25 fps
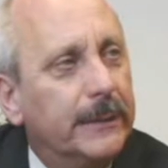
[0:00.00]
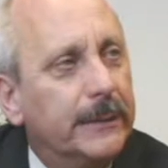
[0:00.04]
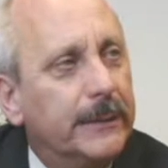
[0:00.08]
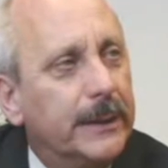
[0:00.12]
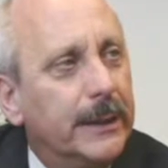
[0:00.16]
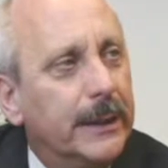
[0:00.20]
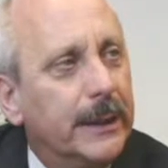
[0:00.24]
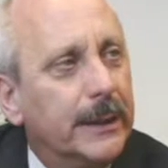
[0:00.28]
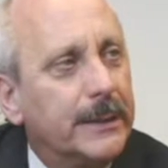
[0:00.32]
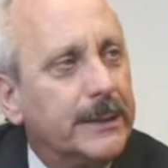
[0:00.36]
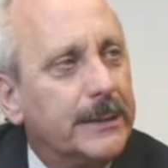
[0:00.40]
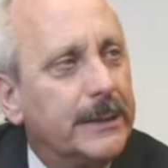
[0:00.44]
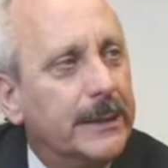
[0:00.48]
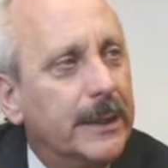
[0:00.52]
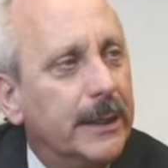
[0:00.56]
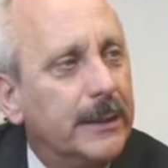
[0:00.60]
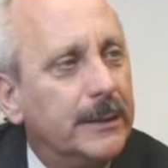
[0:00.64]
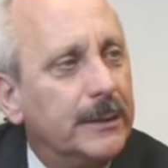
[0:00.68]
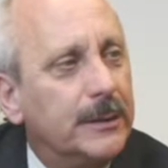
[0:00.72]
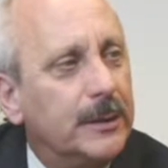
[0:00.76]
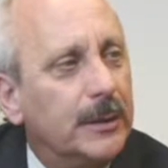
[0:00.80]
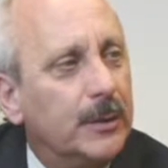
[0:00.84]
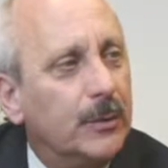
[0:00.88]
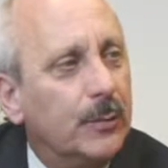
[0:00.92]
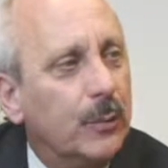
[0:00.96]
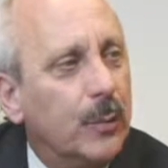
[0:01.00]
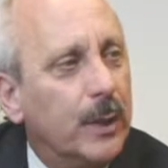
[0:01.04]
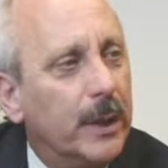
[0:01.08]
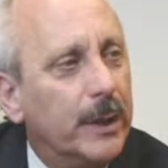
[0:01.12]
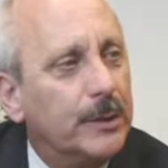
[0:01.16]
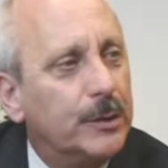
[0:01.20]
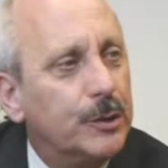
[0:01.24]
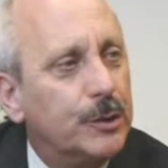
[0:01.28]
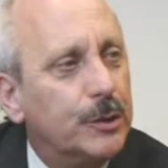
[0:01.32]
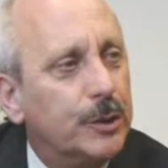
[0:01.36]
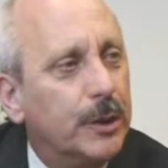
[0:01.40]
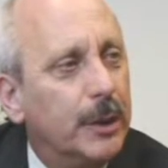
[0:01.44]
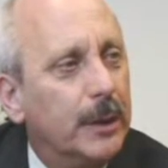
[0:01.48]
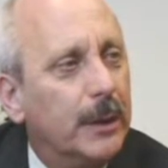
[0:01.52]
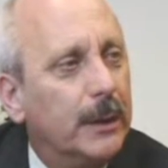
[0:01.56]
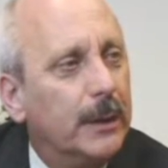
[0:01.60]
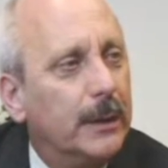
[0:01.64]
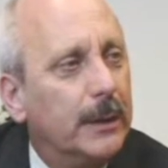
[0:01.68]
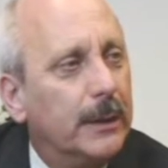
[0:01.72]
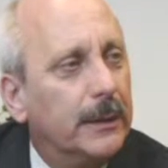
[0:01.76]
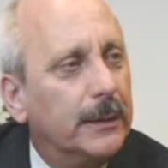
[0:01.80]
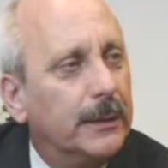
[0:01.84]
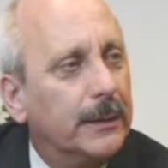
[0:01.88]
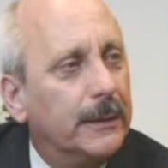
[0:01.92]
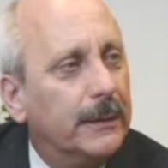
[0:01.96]
the extent to which
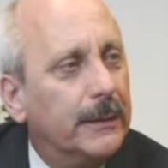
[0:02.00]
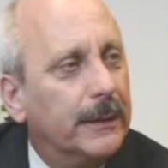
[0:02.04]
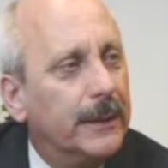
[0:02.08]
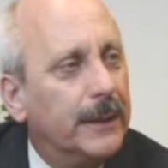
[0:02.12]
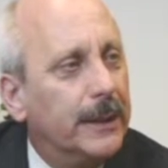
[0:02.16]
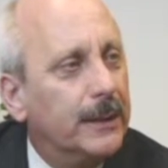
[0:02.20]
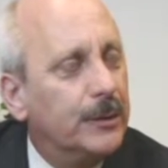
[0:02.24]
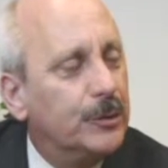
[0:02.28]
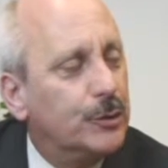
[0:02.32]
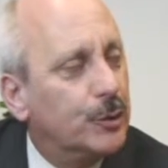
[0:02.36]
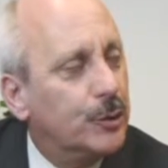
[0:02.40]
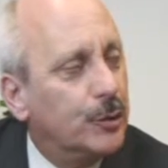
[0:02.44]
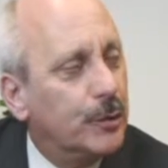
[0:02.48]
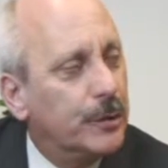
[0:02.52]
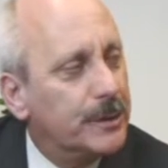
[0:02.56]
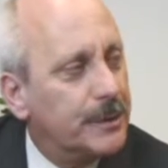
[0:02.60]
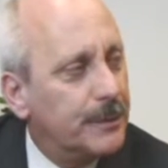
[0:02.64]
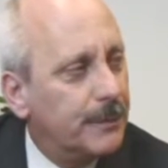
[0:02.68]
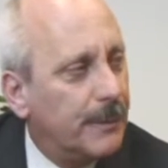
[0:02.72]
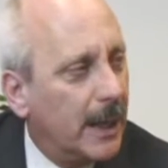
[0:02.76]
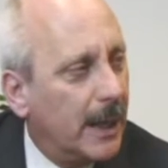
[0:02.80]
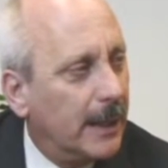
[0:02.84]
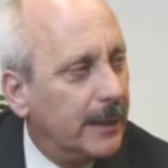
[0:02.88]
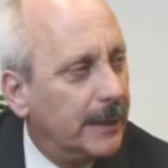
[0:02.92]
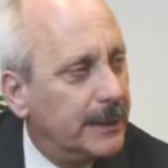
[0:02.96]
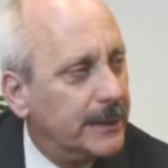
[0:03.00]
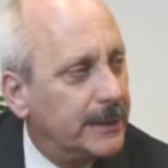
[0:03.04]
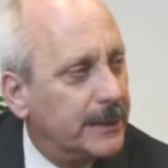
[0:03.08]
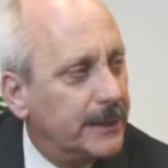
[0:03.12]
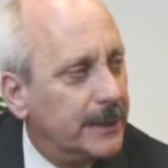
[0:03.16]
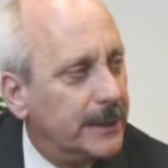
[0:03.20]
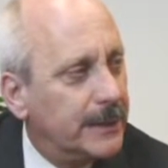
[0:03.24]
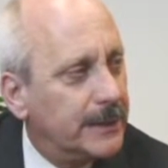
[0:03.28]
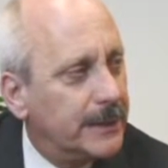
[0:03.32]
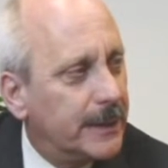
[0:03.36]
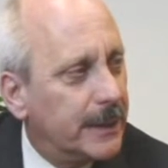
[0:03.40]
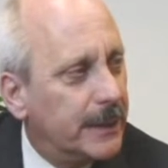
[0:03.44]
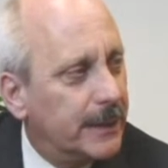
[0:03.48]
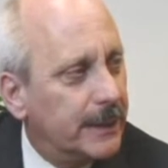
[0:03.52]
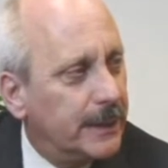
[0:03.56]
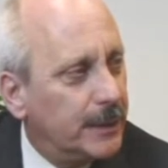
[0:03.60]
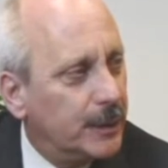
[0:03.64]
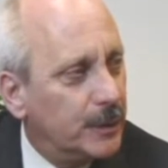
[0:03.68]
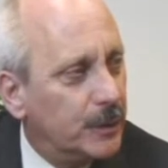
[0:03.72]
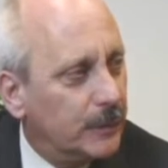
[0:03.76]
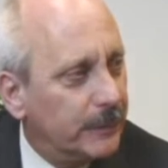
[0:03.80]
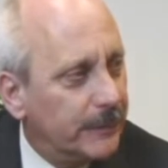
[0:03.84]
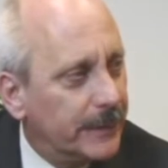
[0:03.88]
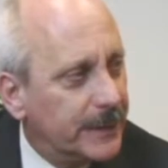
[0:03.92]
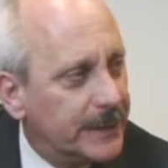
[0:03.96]
the insurance policies that
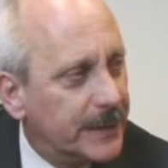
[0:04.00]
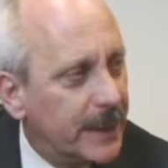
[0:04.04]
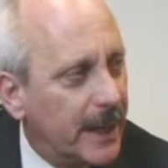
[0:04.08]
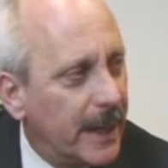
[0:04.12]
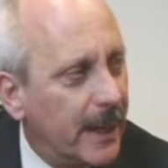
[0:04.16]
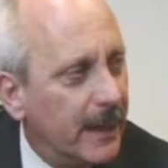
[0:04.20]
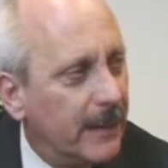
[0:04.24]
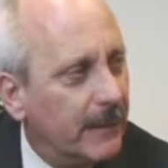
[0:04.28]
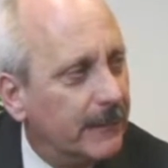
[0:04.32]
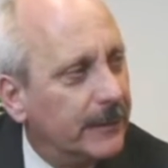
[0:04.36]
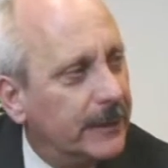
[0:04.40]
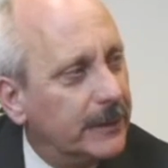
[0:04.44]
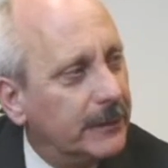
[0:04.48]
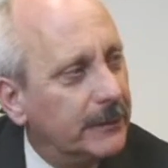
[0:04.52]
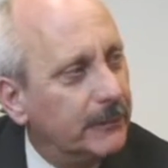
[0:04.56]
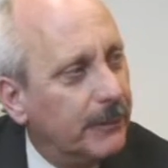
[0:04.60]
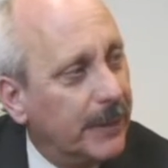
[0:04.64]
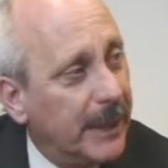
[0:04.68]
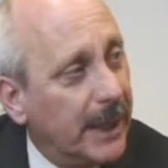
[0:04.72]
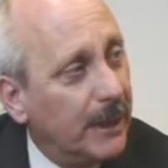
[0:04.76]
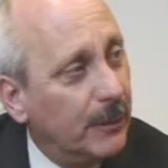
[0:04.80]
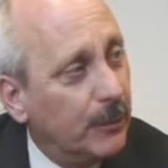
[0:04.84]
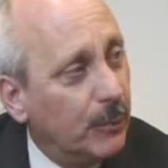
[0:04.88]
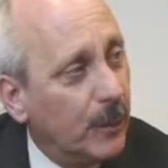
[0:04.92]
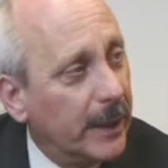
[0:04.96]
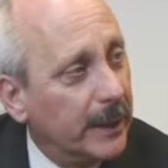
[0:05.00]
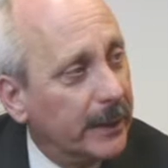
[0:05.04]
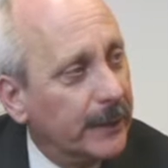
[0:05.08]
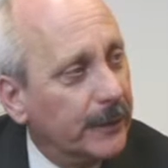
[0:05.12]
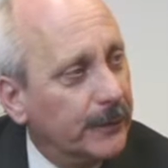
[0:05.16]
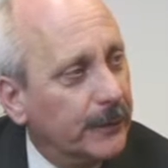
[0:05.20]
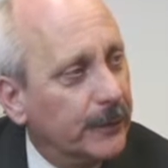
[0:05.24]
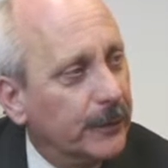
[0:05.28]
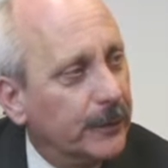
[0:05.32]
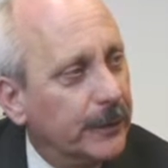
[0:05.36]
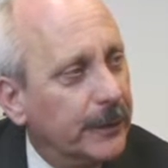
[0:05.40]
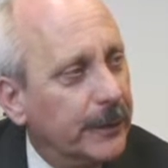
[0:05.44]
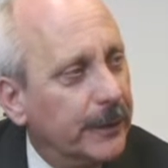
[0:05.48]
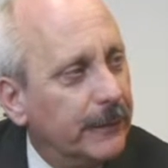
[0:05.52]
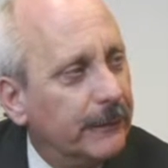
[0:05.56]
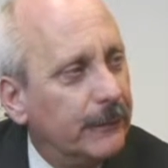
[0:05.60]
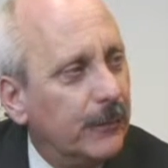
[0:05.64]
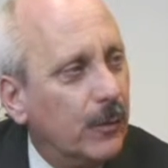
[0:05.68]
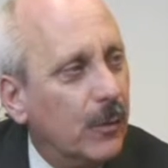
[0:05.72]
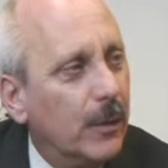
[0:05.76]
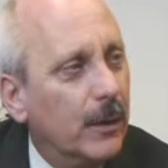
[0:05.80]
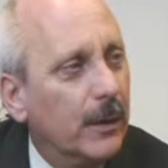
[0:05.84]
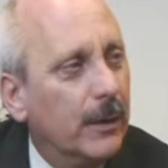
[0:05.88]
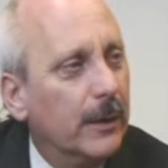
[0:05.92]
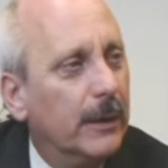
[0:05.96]
each of us have and pay regularly
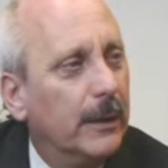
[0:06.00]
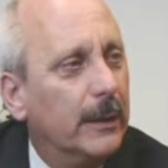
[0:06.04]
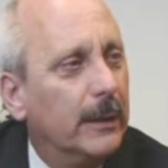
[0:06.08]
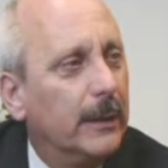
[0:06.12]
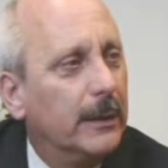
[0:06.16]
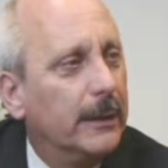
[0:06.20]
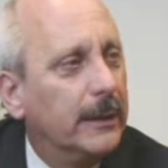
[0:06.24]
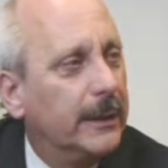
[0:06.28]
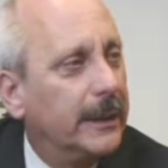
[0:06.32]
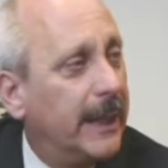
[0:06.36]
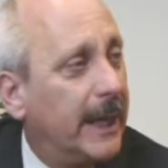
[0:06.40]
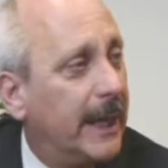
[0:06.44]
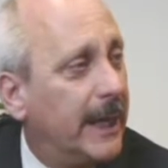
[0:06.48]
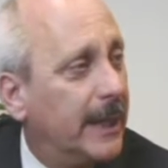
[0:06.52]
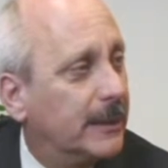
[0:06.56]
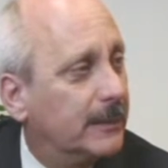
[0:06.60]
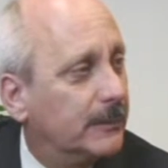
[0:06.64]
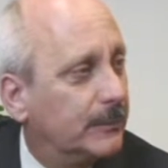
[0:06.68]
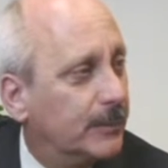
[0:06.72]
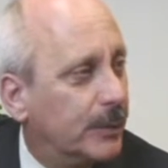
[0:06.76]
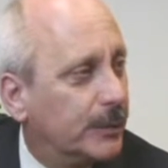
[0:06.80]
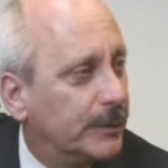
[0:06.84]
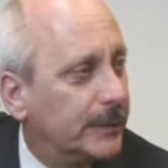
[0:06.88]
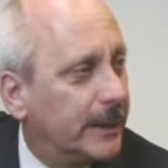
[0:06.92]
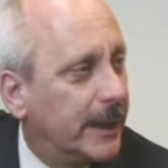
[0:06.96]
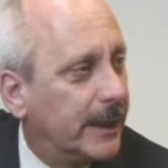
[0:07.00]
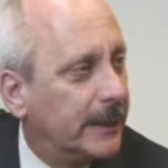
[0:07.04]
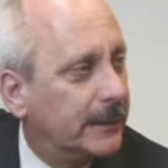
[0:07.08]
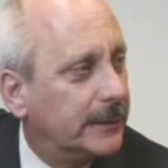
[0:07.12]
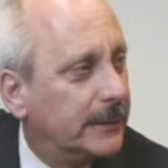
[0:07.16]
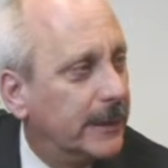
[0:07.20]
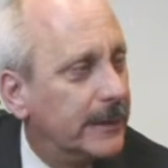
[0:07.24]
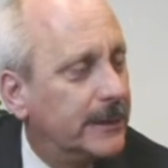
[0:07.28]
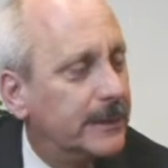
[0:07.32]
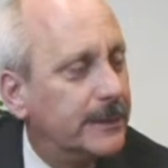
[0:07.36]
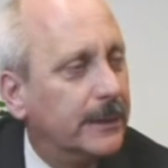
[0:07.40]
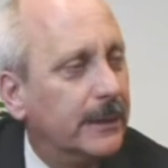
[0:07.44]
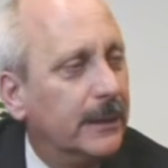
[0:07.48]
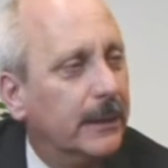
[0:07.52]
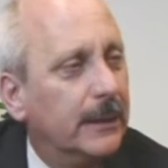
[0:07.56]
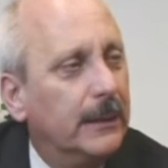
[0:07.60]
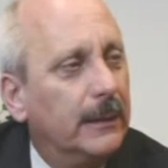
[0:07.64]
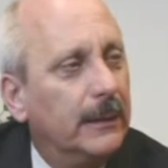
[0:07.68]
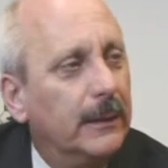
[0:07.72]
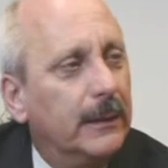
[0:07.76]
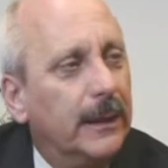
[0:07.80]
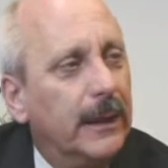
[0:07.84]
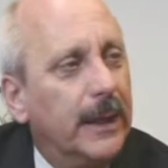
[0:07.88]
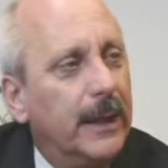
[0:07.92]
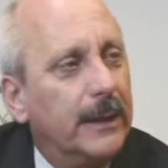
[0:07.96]
for can protect us,
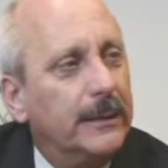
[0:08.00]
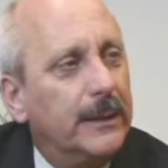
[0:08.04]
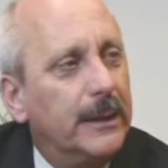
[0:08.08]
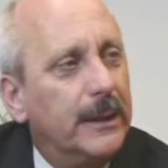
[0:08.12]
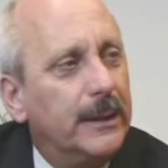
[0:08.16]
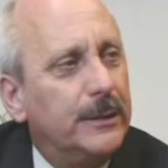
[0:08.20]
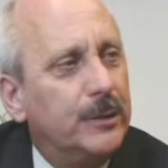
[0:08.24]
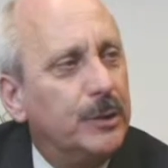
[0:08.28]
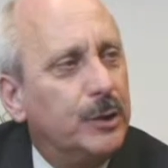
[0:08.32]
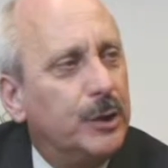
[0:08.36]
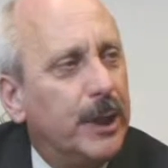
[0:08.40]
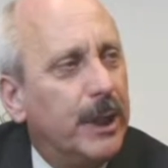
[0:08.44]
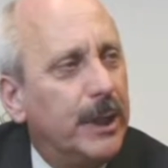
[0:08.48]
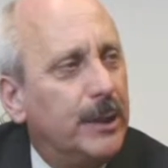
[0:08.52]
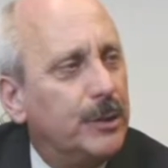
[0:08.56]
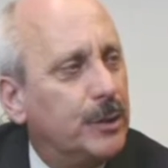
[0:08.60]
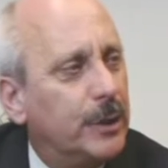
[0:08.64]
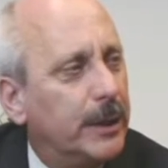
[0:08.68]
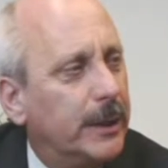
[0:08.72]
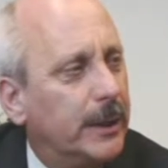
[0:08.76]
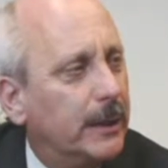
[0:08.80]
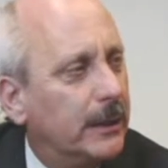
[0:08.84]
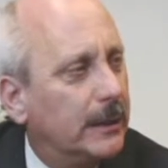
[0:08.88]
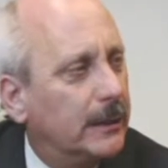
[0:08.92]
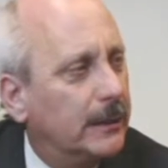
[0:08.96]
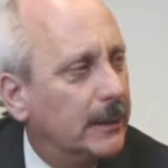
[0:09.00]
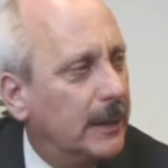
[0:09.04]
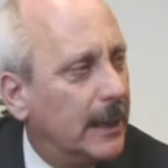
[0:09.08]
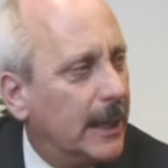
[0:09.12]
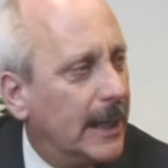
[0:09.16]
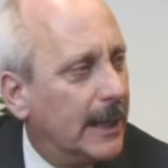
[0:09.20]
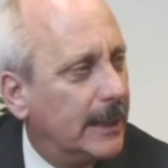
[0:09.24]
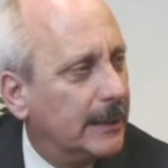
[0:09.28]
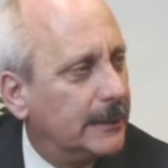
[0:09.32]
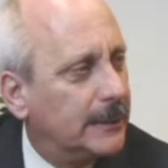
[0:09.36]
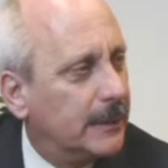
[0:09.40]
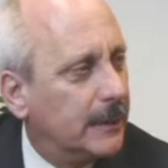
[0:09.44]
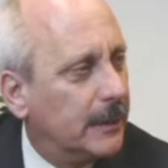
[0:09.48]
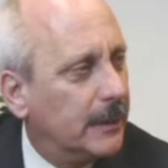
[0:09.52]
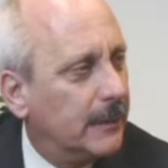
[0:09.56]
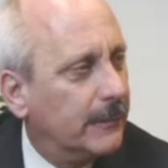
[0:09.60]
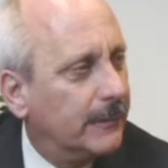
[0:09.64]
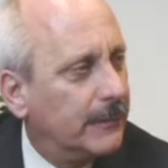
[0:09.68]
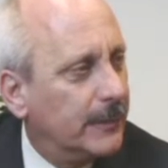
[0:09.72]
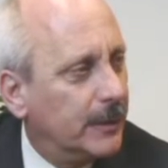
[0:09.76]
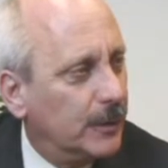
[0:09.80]
and then changing a lot of the